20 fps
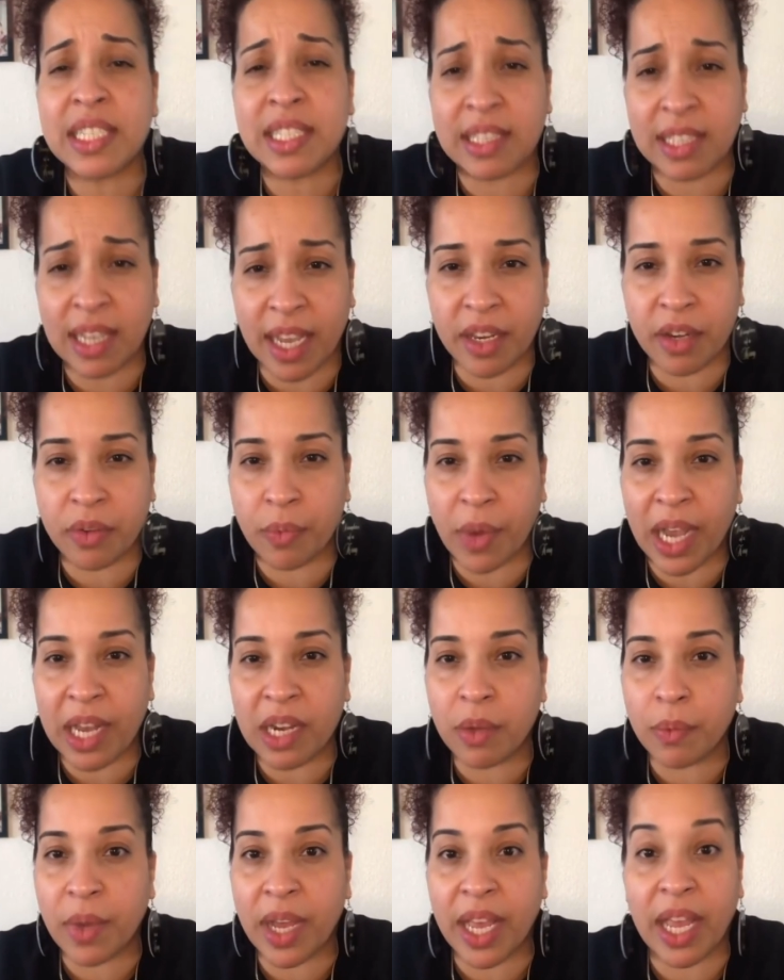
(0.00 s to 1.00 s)
decided
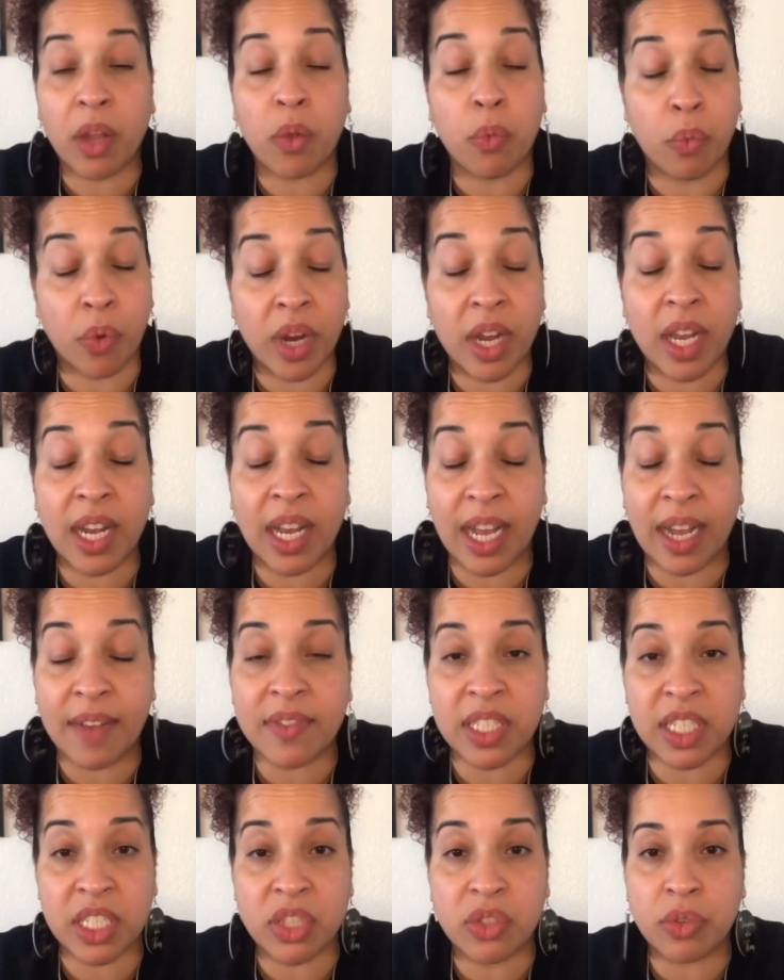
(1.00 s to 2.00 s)
right away, we're going to
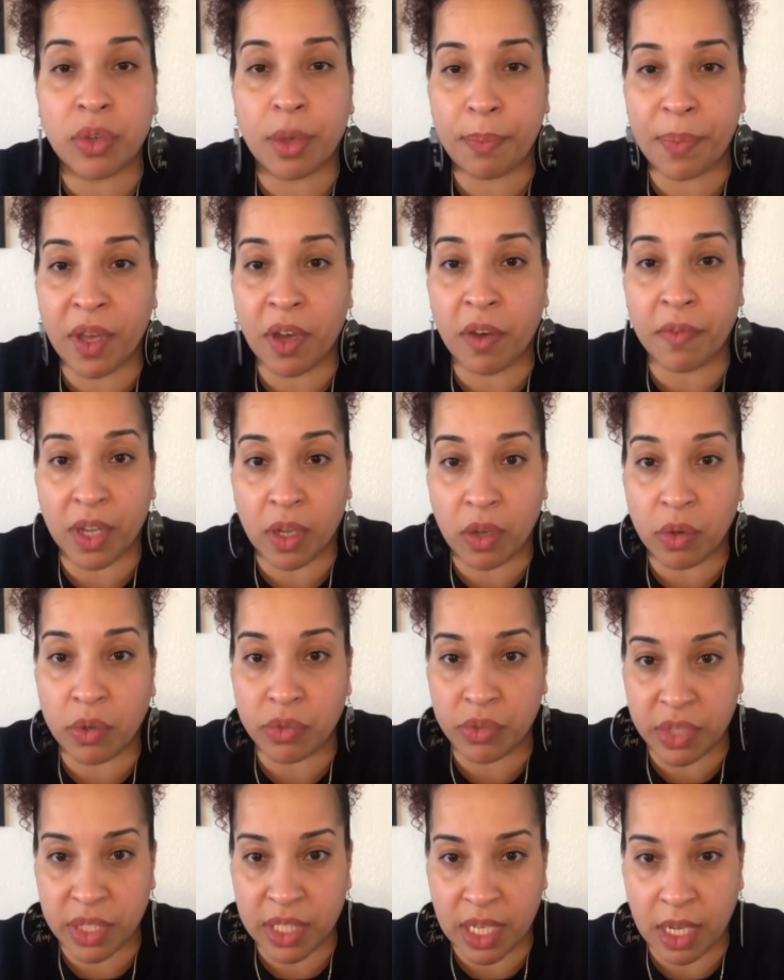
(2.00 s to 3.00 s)
have to get you a pelvic
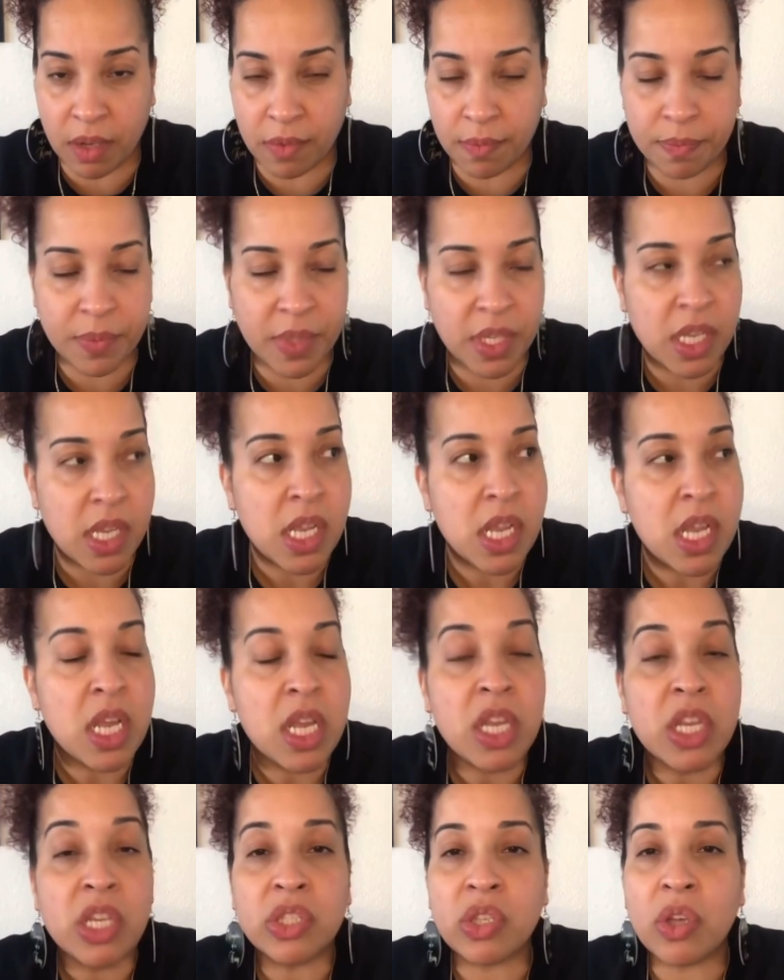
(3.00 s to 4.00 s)
ultrasound.
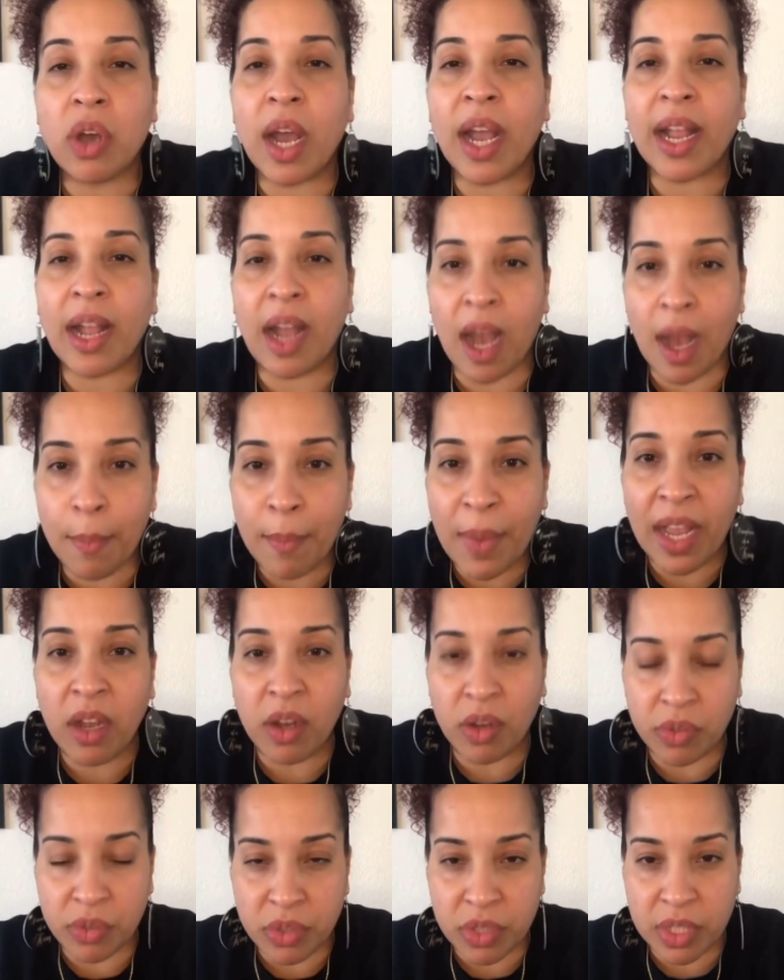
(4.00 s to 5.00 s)
So I got my
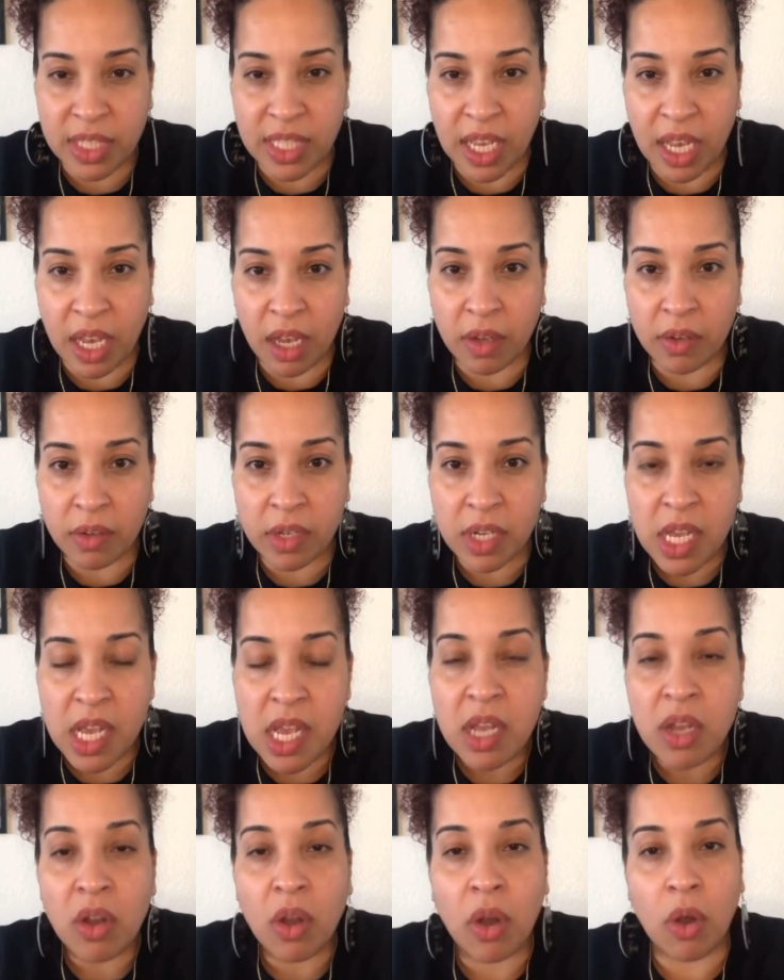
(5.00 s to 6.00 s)
ultrasound
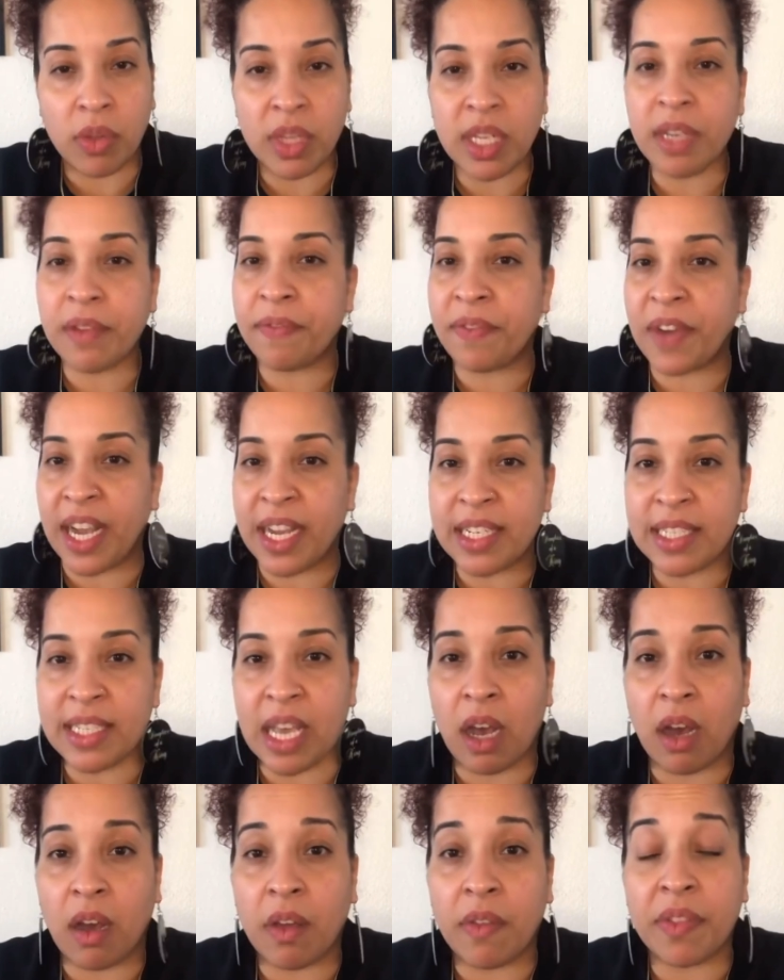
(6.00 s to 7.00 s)
only to find
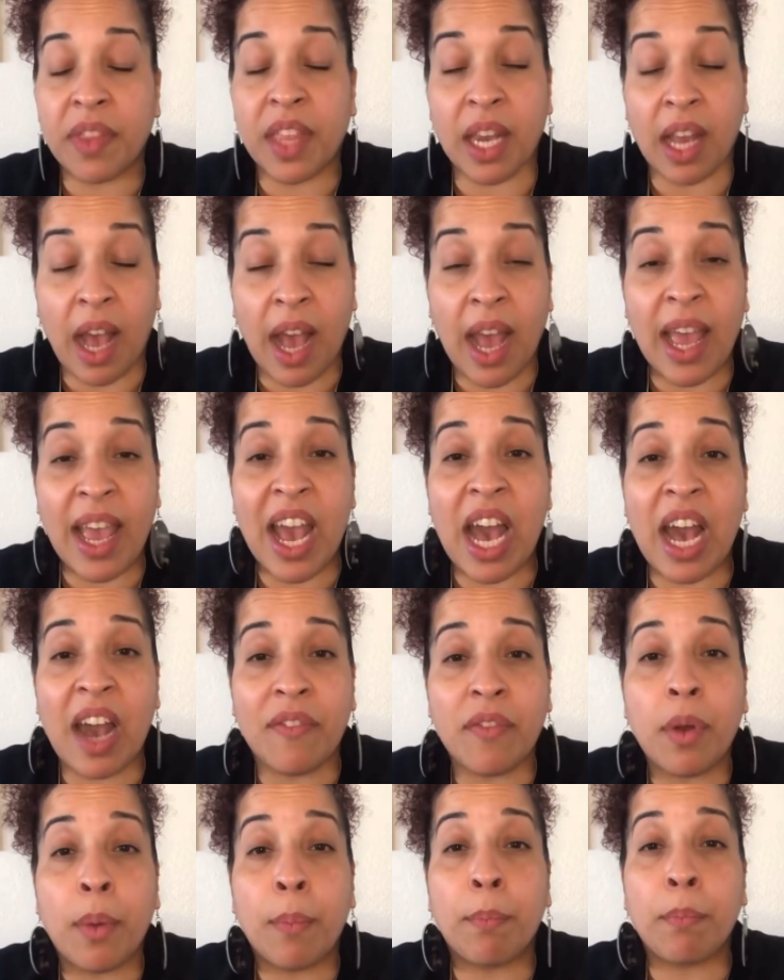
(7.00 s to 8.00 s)
out that I
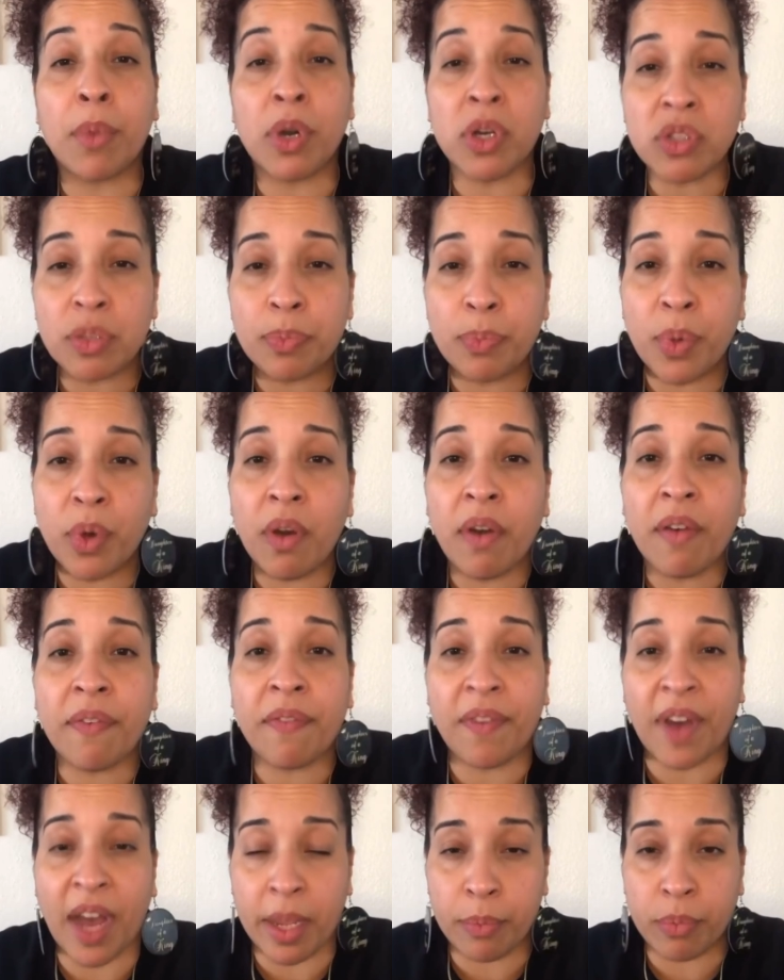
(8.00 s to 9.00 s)
have multiple
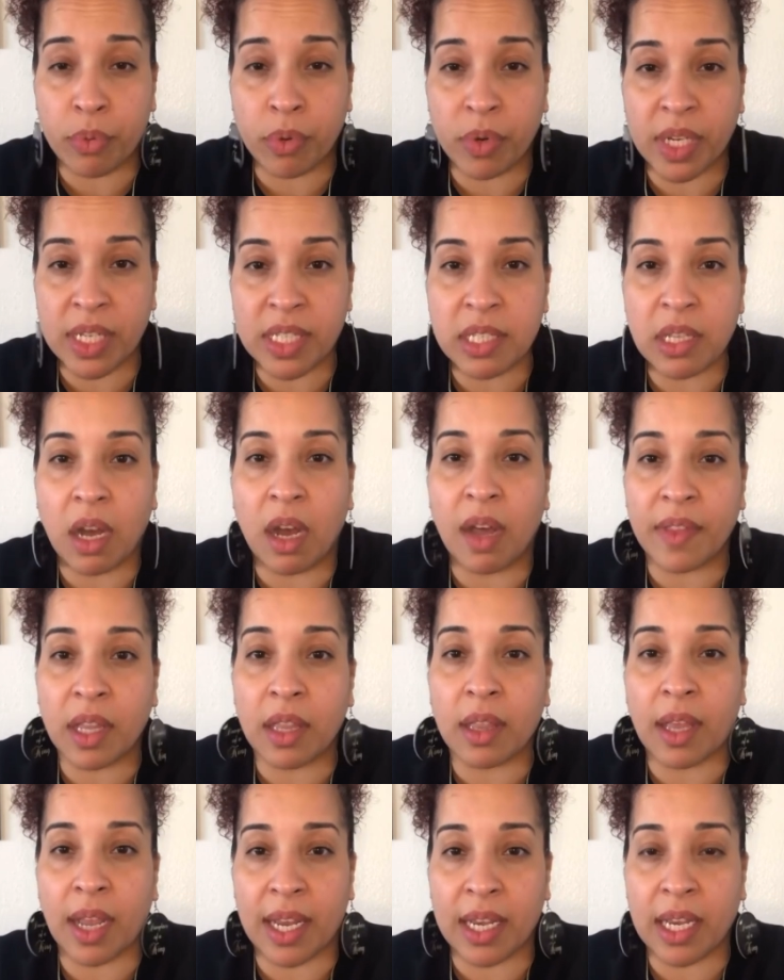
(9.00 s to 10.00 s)
fibroids on
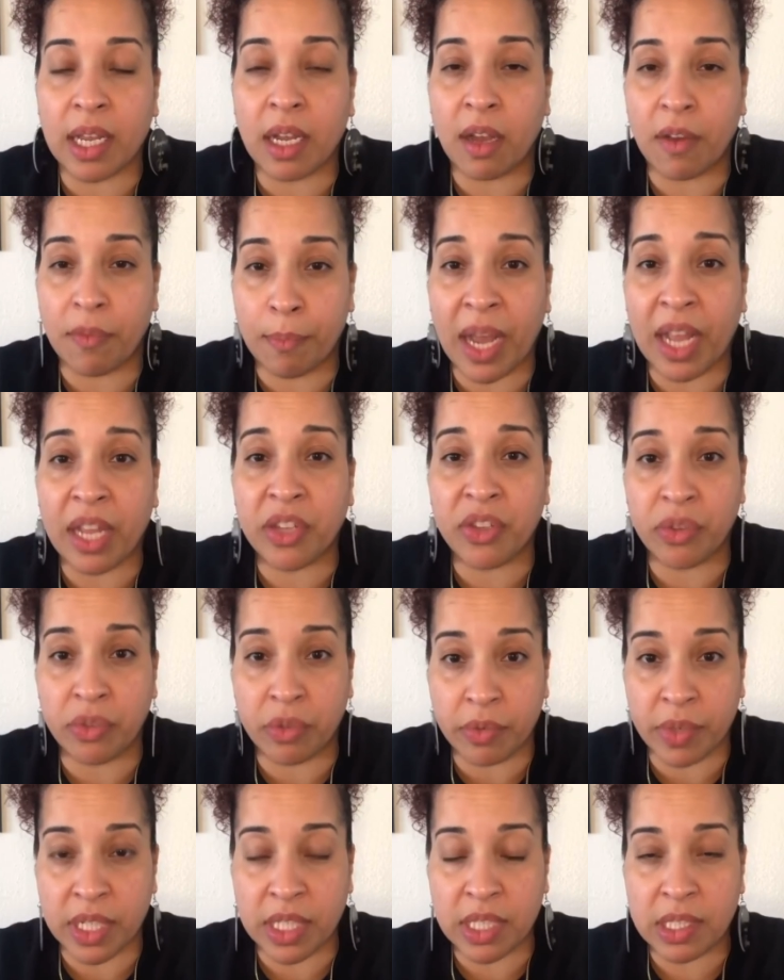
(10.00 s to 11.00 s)
the lining of my
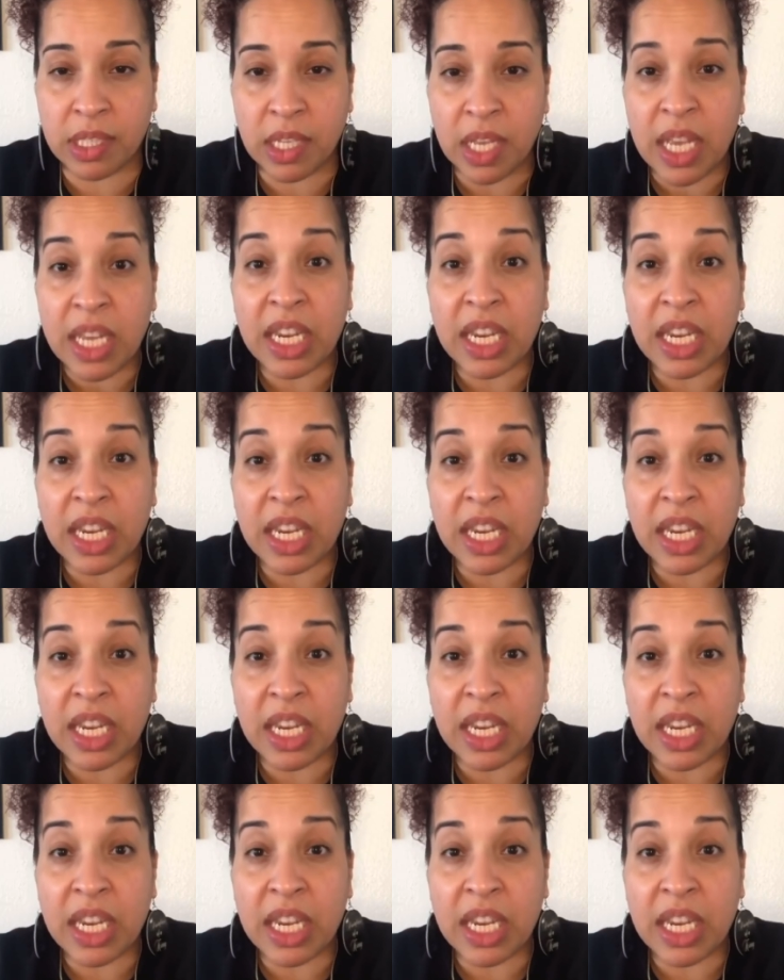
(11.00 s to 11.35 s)
uterus.